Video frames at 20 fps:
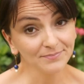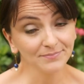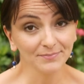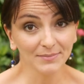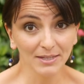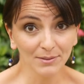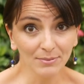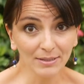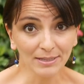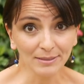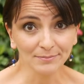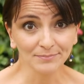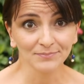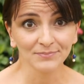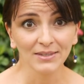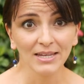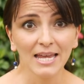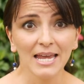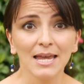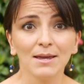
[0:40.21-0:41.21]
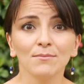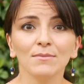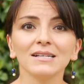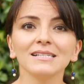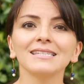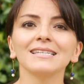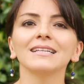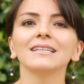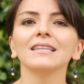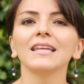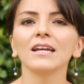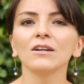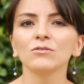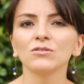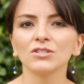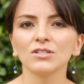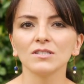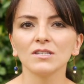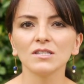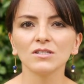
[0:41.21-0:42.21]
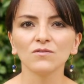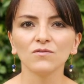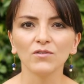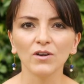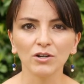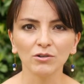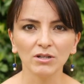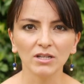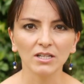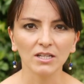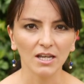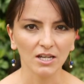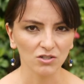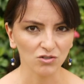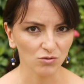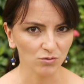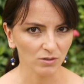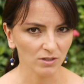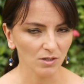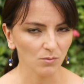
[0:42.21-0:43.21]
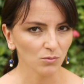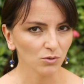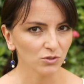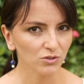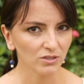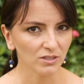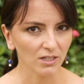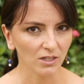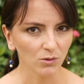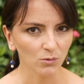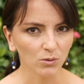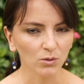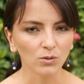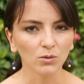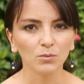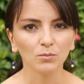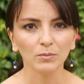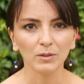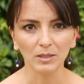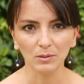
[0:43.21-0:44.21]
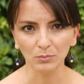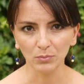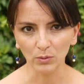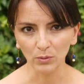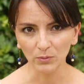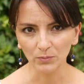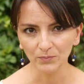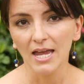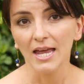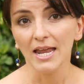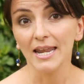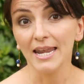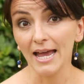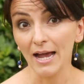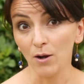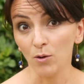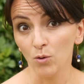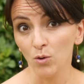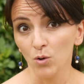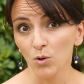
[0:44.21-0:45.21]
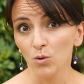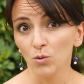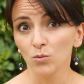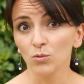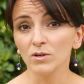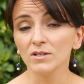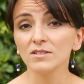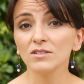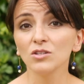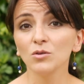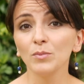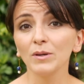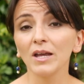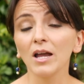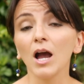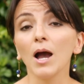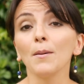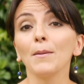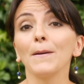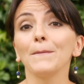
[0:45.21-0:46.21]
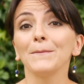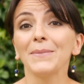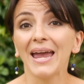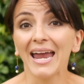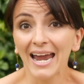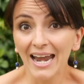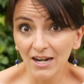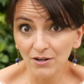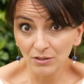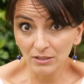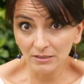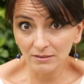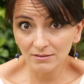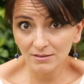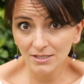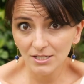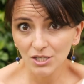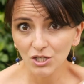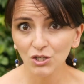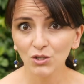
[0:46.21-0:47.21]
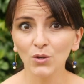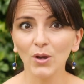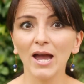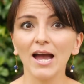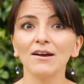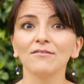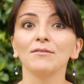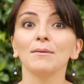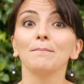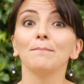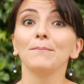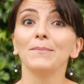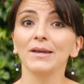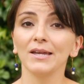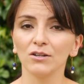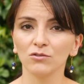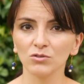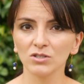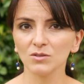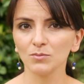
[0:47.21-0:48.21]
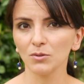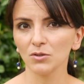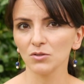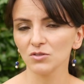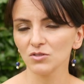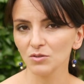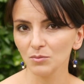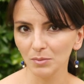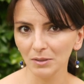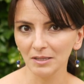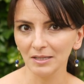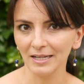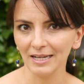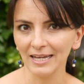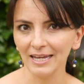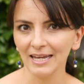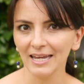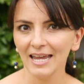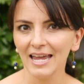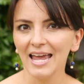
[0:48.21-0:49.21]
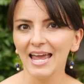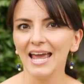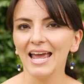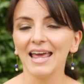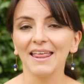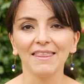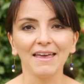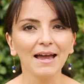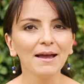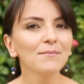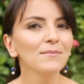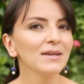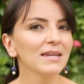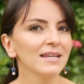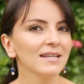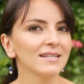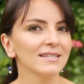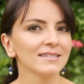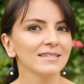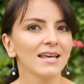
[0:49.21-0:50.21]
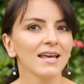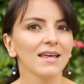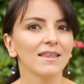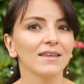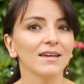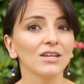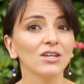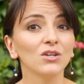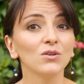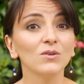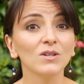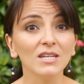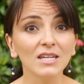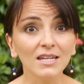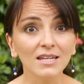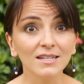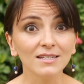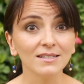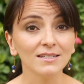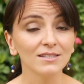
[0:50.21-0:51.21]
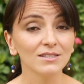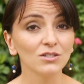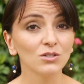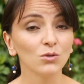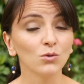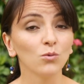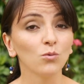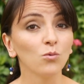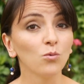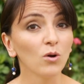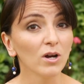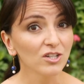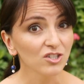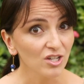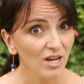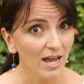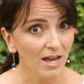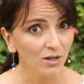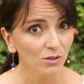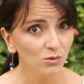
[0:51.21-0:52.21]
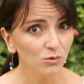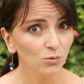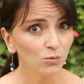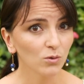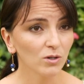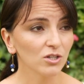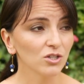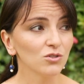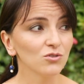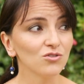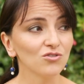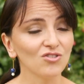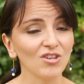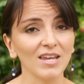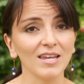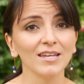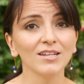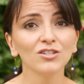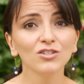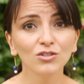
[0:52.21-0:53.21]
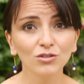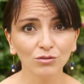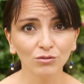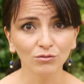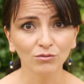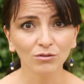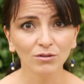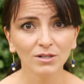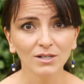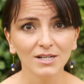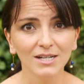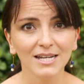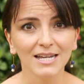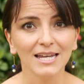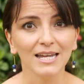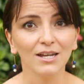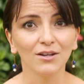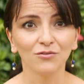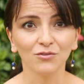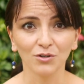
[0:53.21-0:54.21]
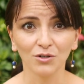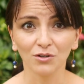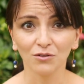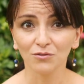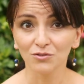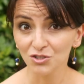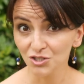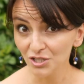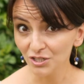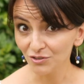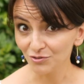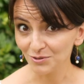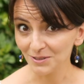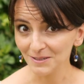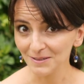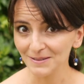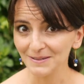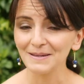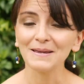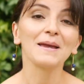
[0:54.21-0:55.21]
Maybe. Mixing languages is very natural in multilingual people. Now, once you become a parent, you have a big responsibility, and that means that you need to watch out what you say and do in front of your children,